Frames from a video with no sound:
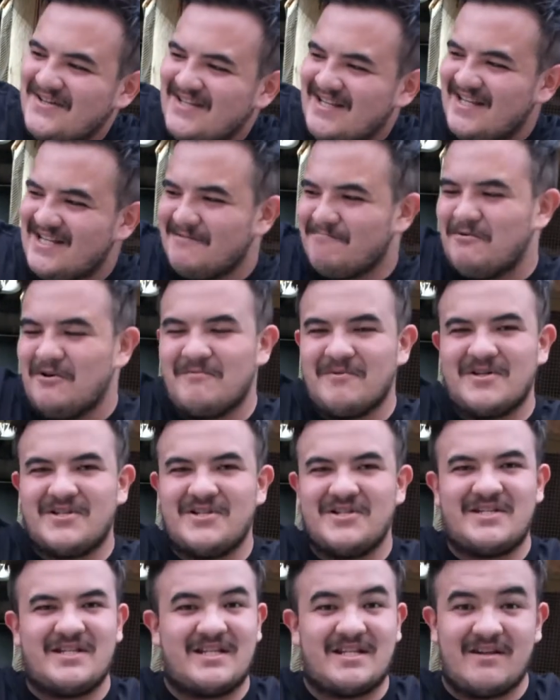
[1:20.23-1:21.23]
this is pretty much
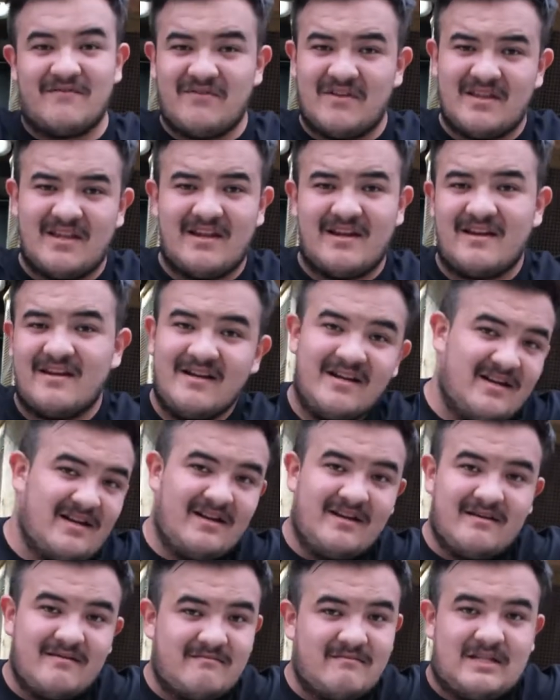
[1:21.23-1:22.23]
just the stuff that they
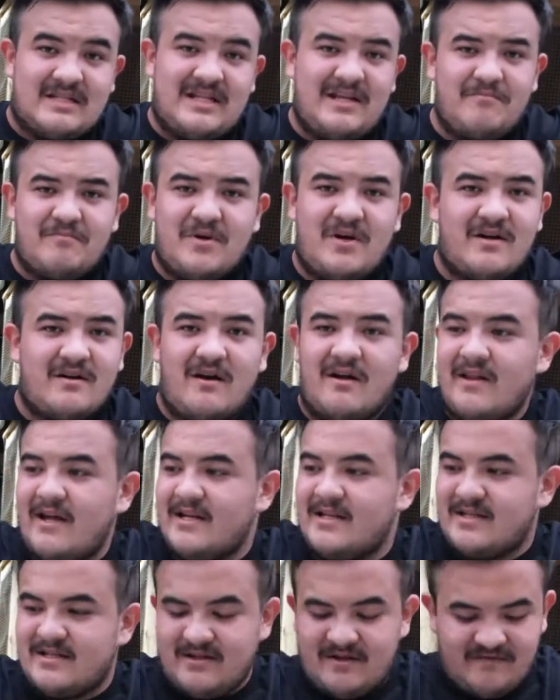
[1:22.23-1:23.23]
sleep on, all that
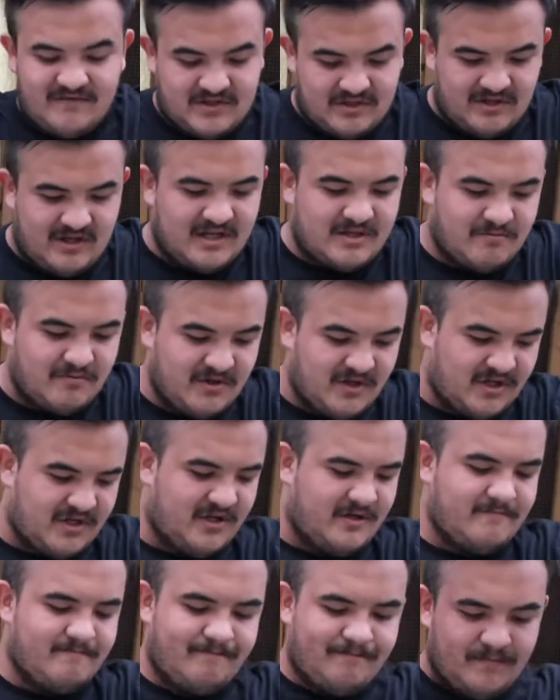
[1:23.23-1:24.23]
stuff. So that's pretty
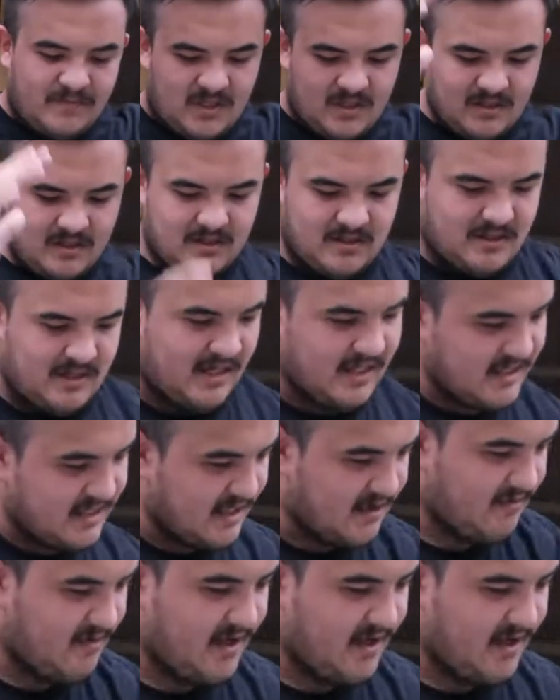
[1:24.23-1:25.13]
good. Next thing we